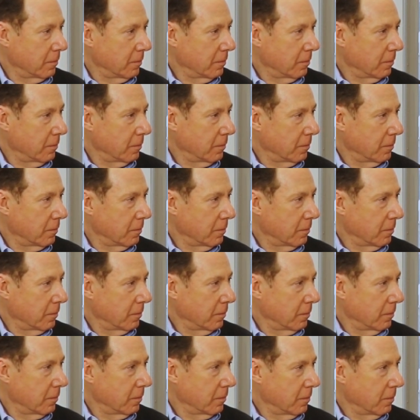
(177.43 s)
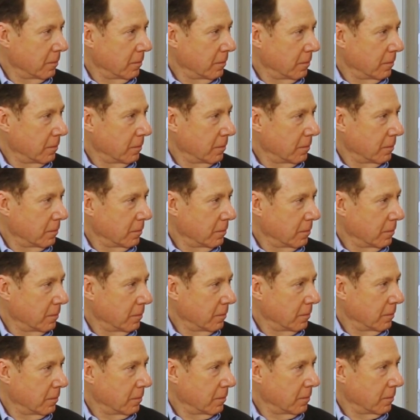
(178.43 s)

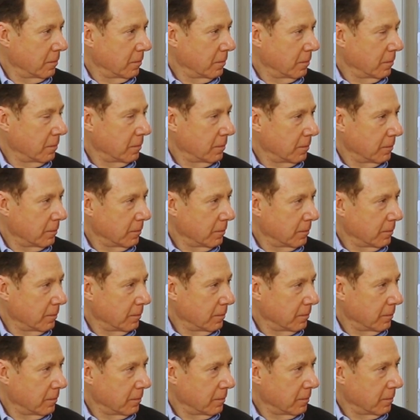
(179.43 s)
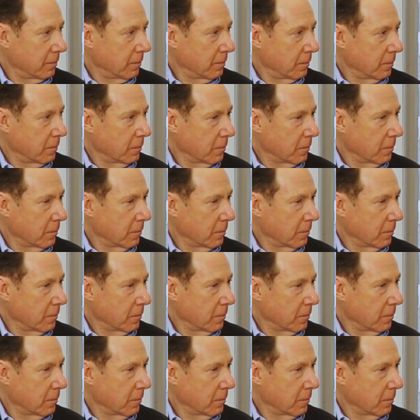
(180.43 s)
No words are spoken by the person on screen.